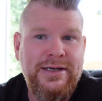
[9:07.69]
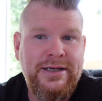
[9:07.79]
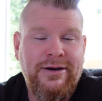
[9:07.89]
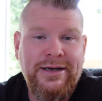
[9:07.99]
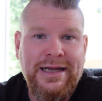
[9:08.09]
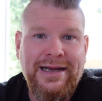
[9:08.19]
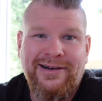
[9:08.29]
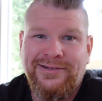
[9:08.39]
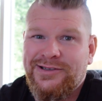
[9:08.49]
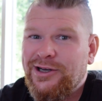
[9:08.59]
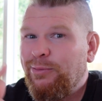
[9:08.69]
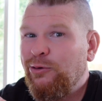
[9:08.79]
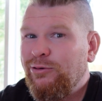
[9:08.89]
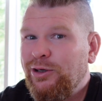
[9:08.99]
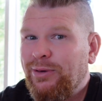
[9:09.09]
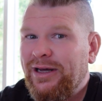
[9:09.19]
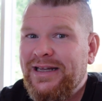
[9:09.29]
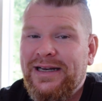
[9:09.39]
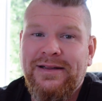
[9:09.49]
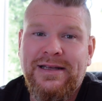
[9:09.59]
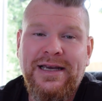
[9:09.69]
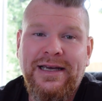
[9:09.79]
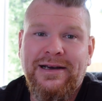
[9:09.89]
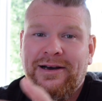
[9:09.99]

to kind of get on top of Will by the end of the year.